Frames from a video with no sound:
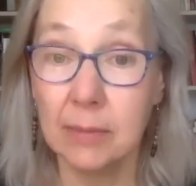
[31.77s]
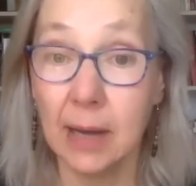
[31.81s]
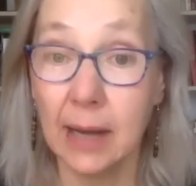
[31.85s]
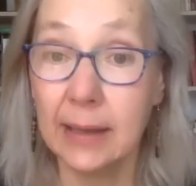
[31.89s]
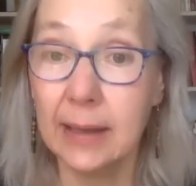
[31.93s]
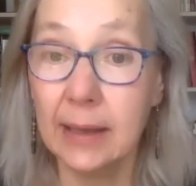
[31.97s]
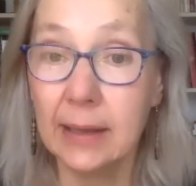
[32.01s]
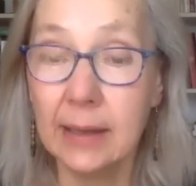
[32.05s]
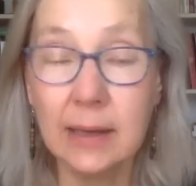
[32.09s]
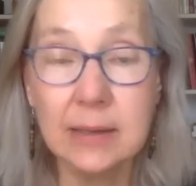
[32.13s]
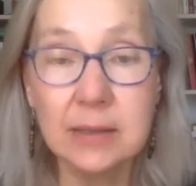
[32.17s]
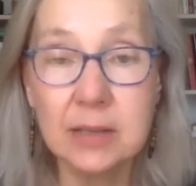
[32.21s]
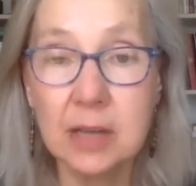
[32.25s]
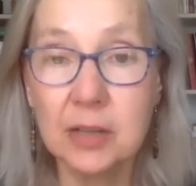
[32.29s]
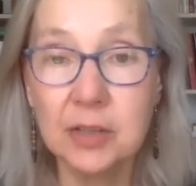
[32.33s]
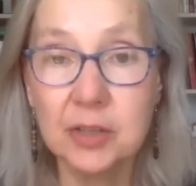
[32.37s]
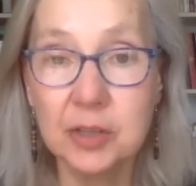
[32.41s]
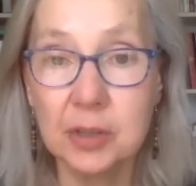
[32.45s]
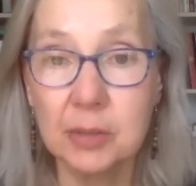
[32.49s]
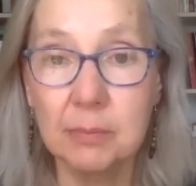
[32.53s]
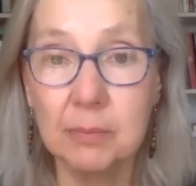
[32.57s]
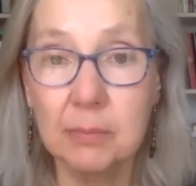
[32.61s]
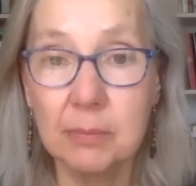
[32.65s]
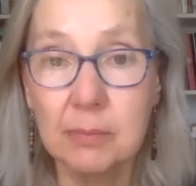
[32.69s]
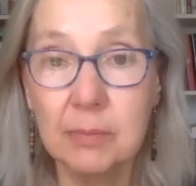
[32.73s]
I cannot touch
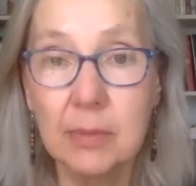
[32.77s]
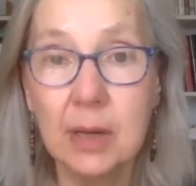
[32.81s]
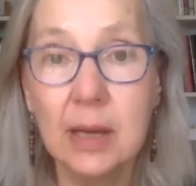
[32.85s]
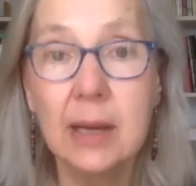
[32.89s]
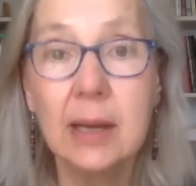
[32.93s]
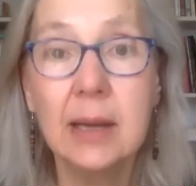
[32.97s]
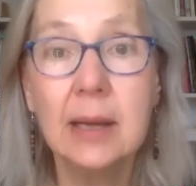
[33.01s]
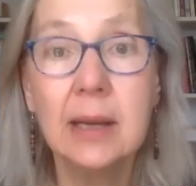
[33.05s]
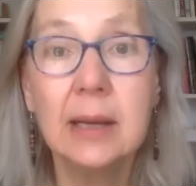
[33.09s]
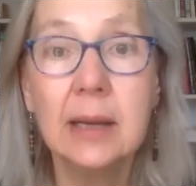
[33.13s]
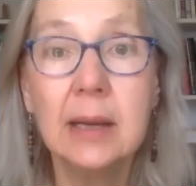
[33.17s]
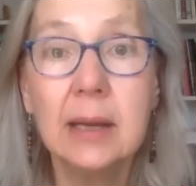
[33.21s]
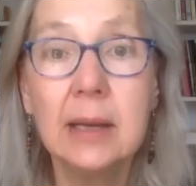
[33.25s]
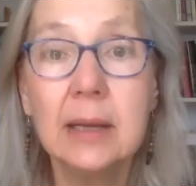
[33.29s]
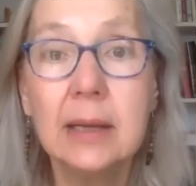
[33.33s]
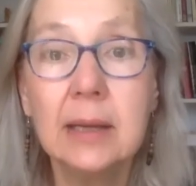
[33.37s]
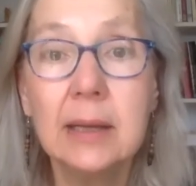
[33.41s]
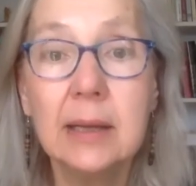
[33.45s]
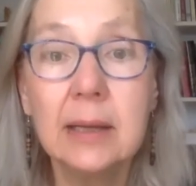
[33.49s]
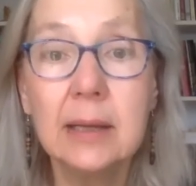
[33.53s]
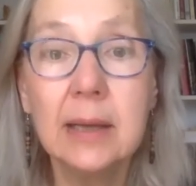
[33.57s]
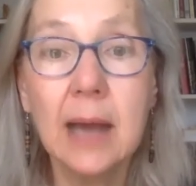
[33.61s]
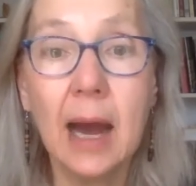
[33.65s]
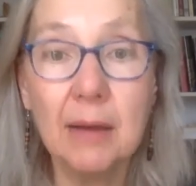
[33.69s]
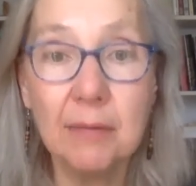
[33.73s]
him.
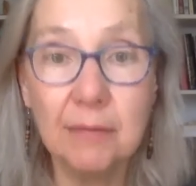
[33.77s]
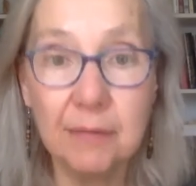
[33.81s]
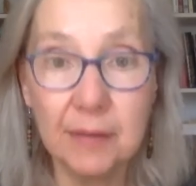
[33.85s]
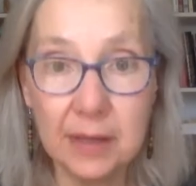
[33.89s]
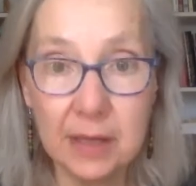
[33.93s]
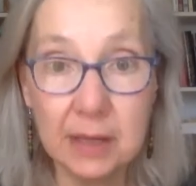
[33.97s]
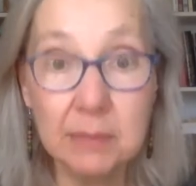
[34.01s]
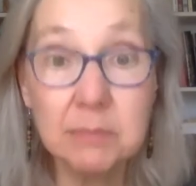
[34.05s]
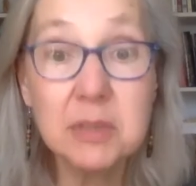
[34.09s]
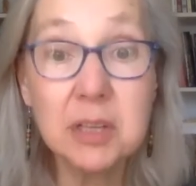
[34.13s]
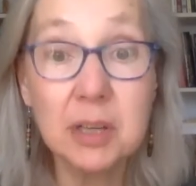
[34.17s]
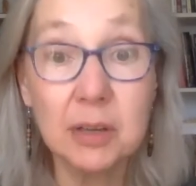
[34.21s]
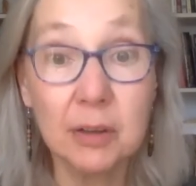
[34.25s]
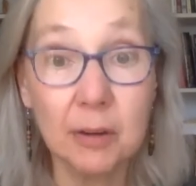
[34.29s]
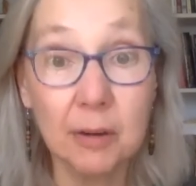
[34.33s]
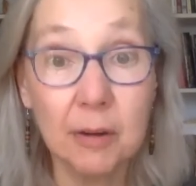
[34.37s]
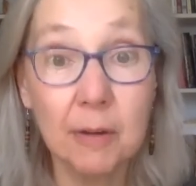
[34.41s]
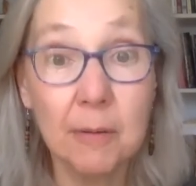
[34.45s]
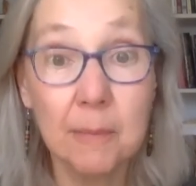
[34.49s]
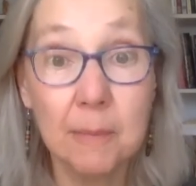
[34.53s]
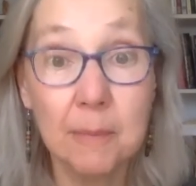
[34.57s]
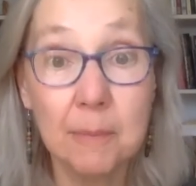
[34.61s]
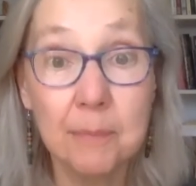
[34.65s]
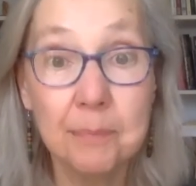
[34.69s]
I feed him dinner.